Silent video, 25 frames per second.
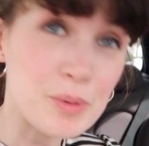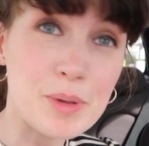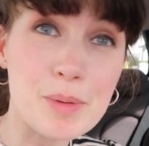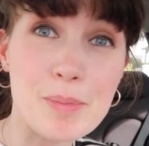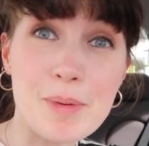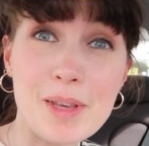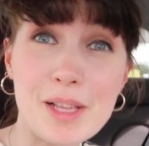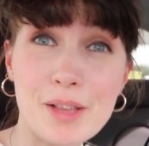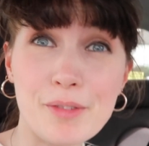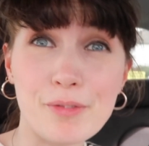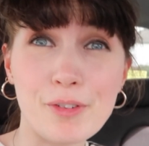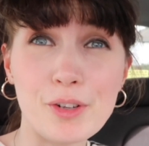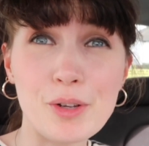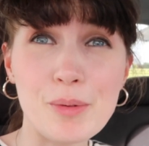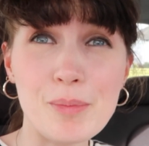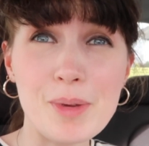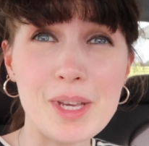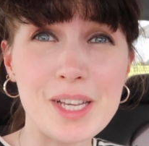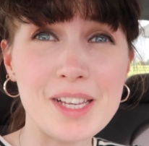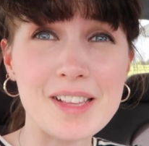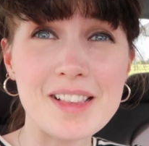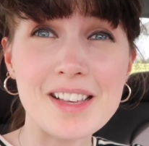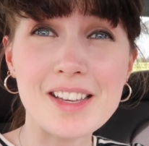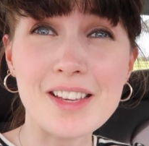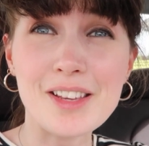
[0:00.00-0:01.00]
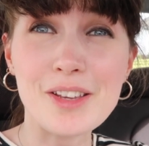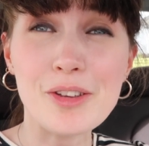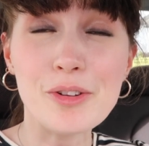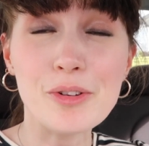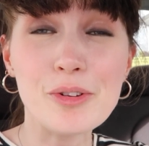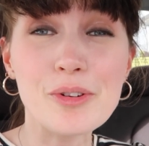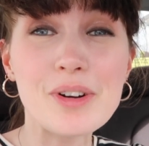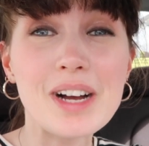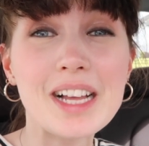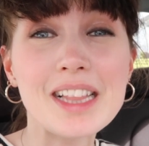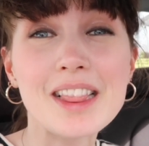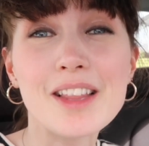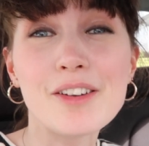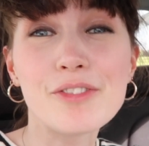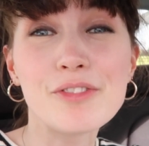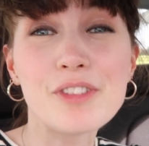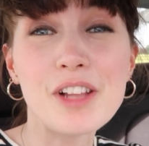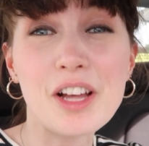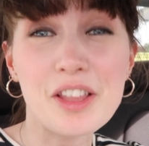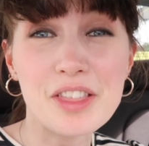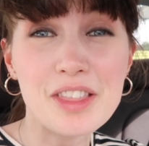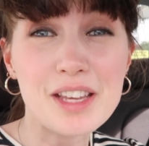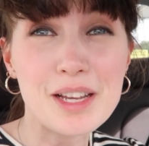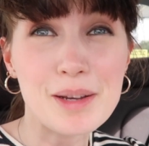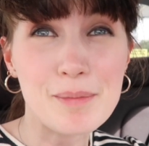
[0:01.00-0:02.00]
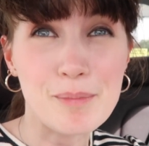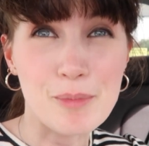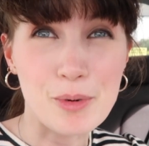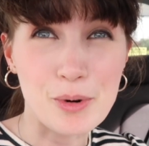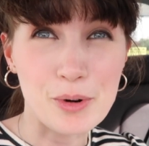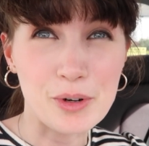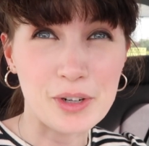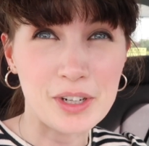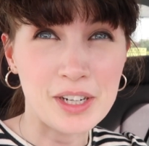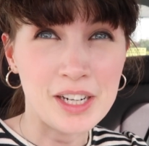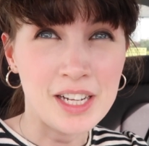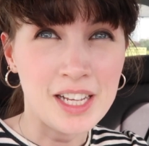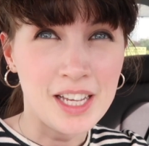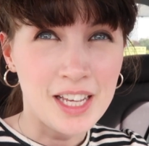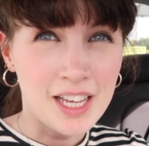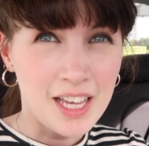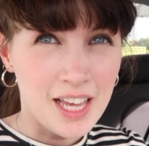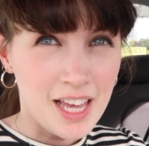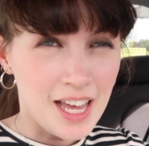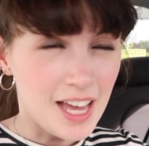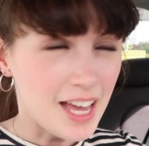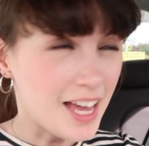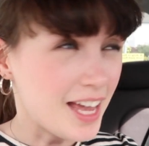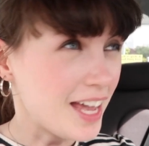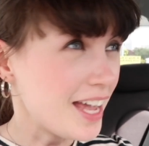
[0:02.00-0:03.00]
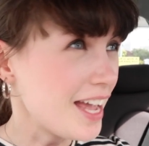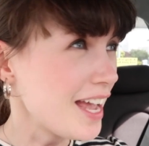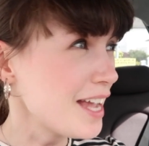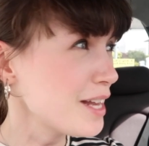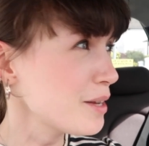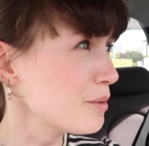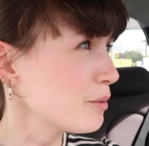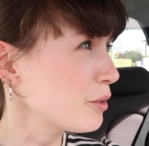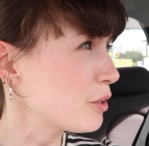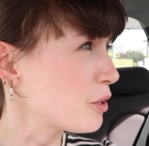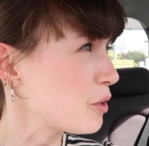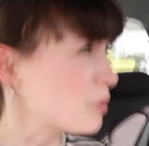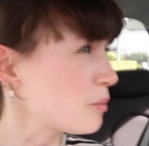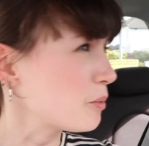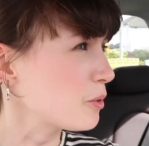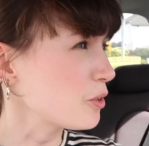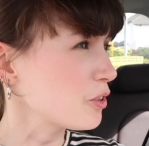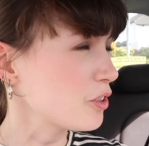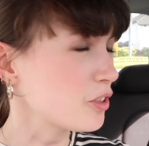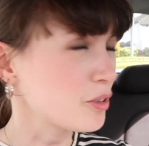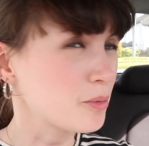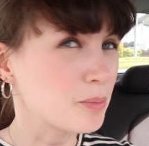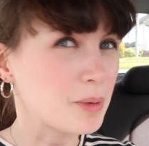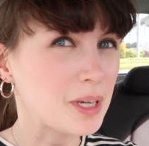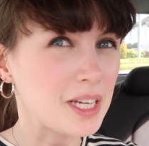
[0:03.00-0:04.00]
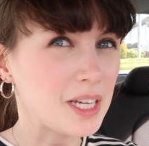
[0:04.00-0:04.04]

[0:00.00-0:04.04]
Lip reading: always makes fun of me because, you know, I love nothing more. Anyone who watched